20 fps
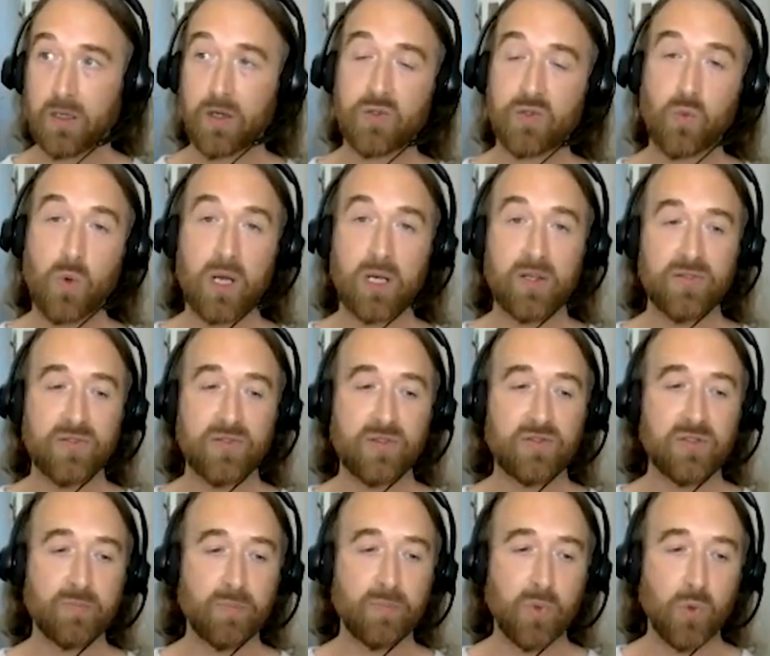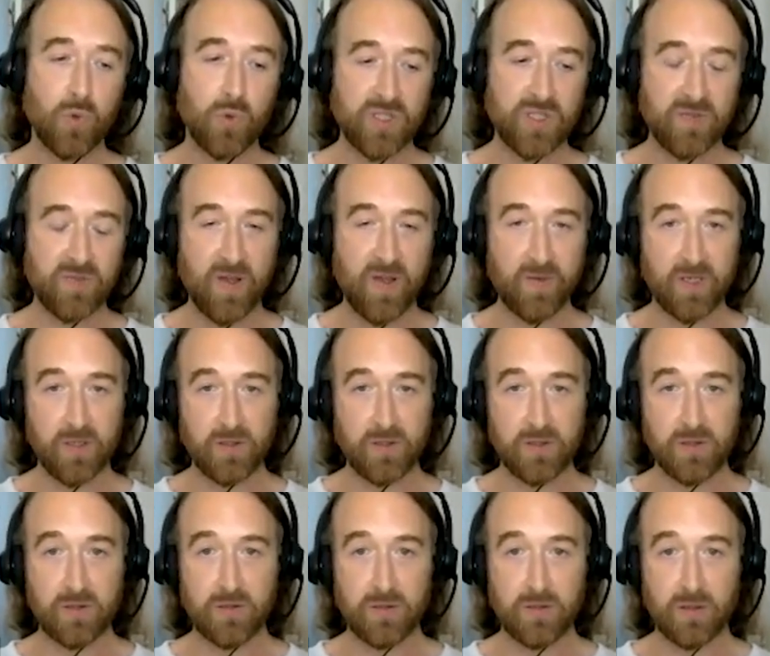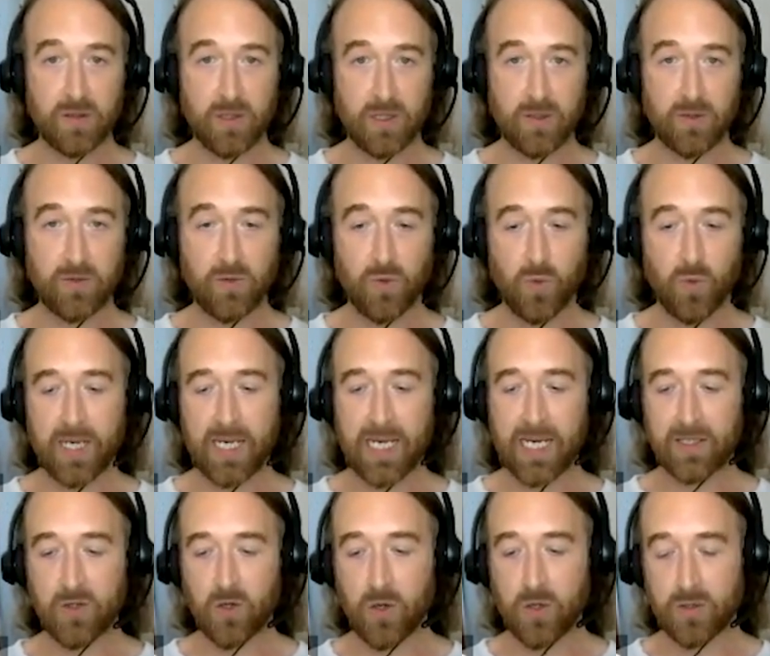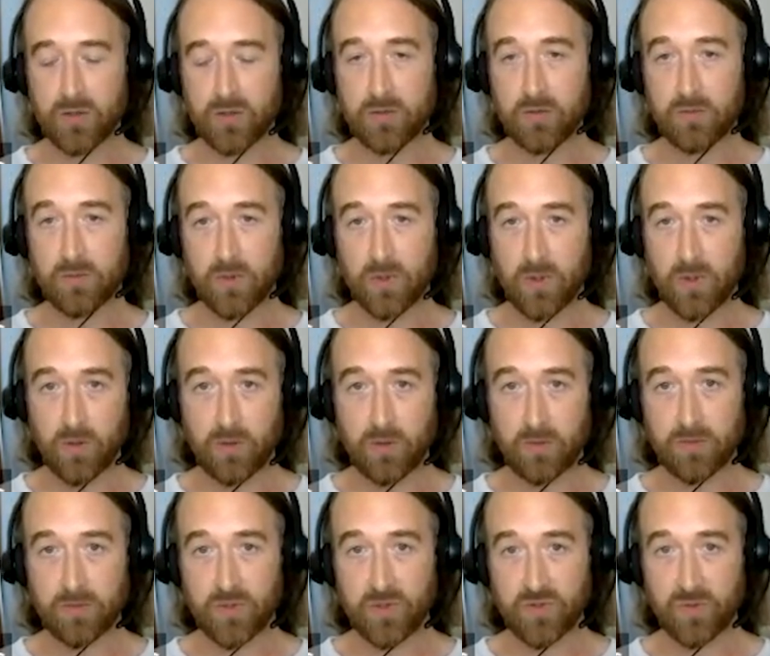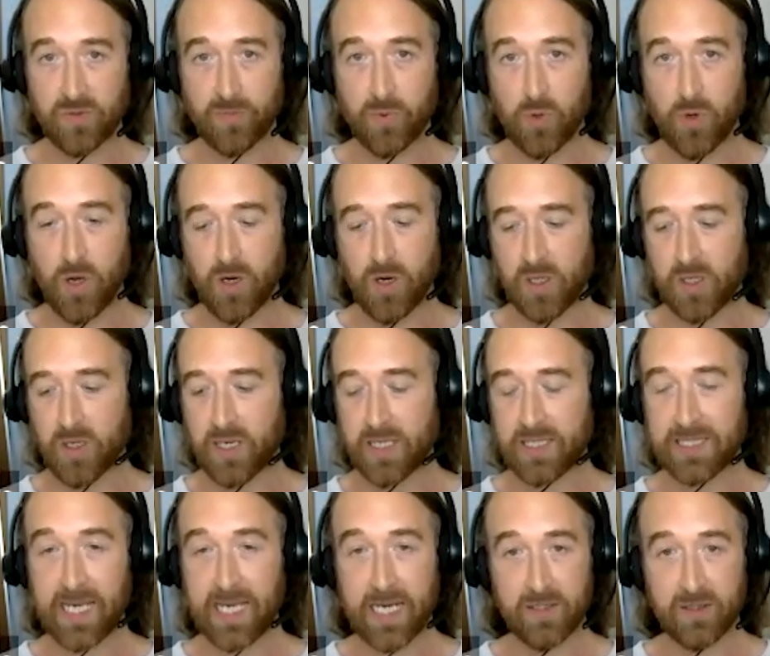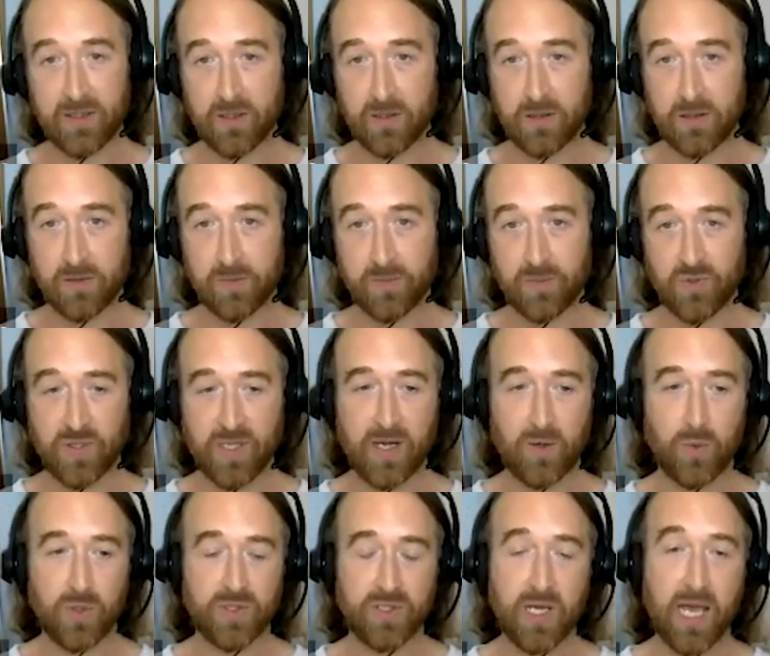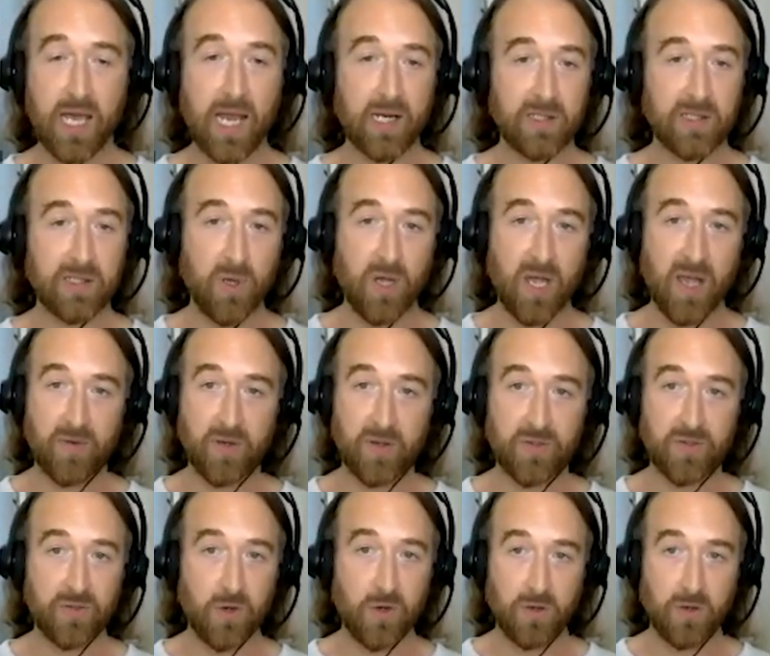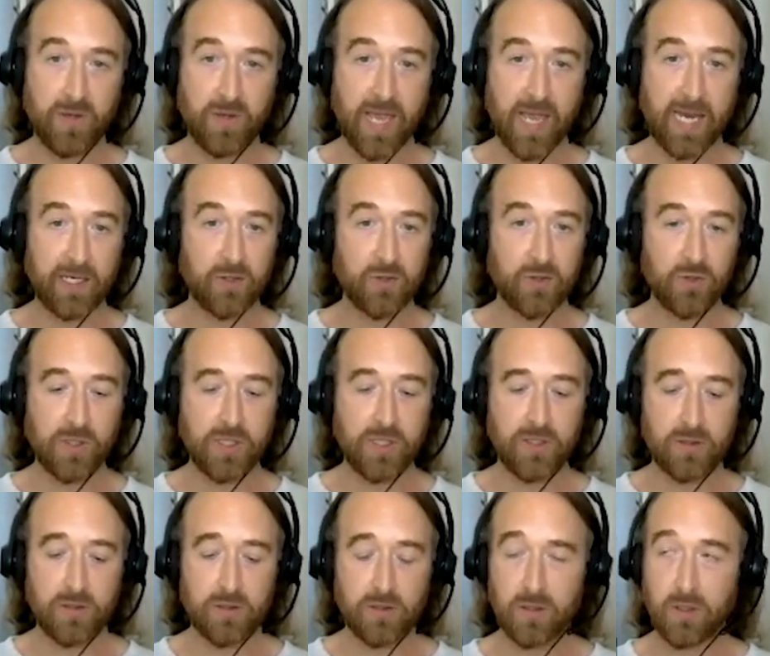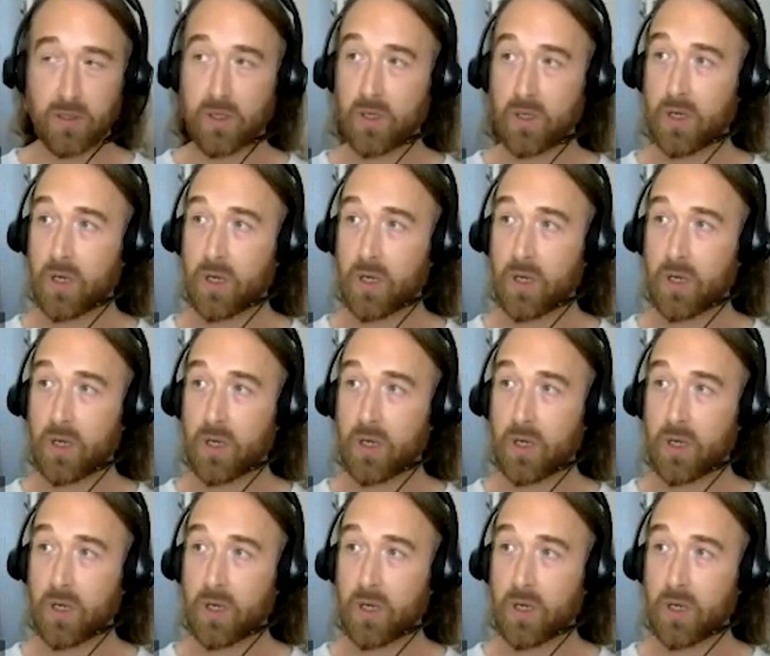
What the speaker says: as well as the supportive evidence that we had got to support our clients' cases. So that was expert evidence on their injuries,